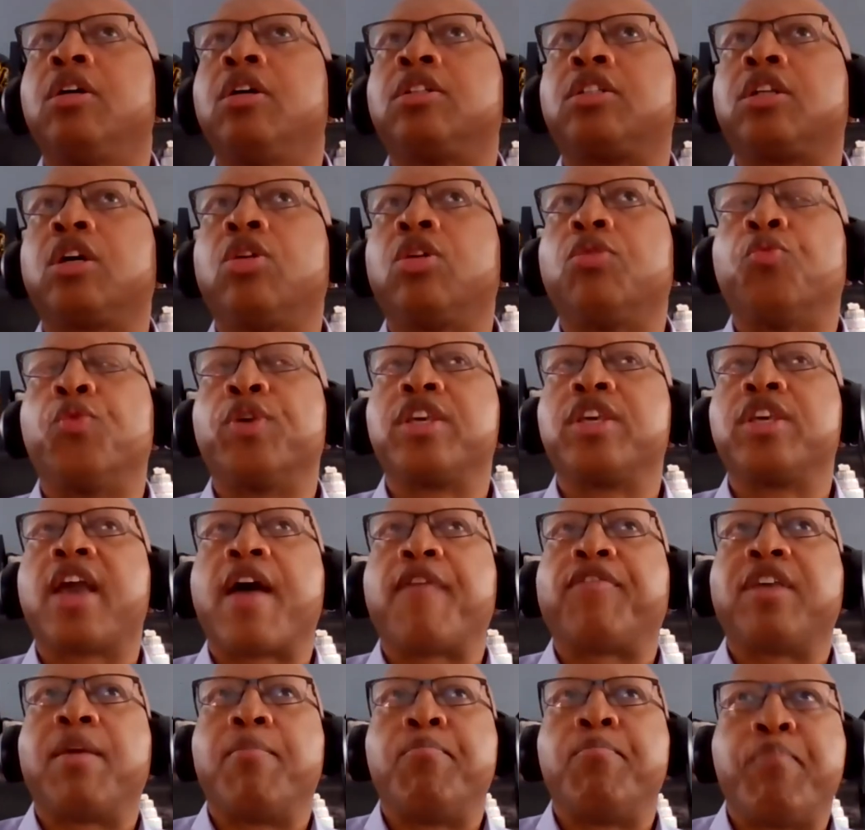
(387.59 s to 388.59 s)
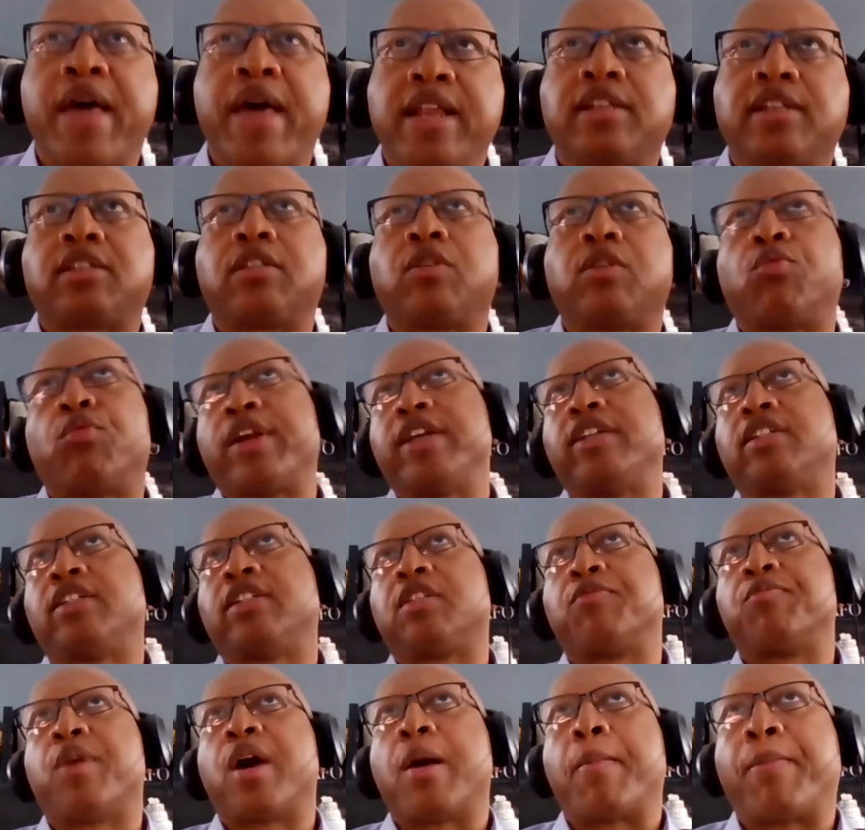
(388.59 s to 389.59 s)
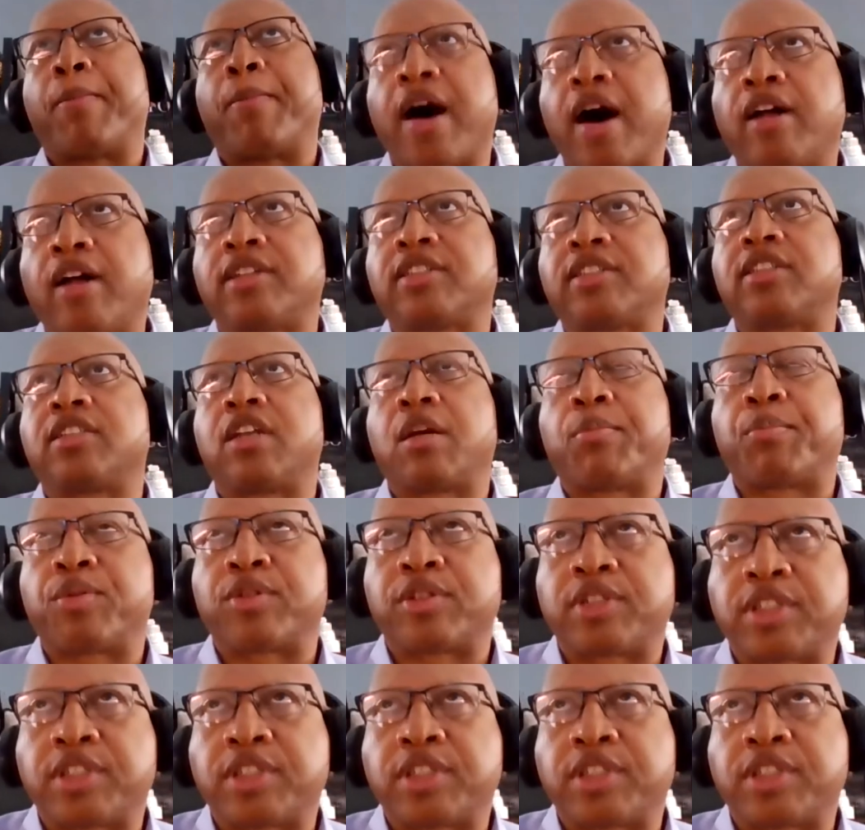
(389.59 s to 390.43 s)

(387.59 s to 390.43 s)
So when you have the evidence of racism, our policies and our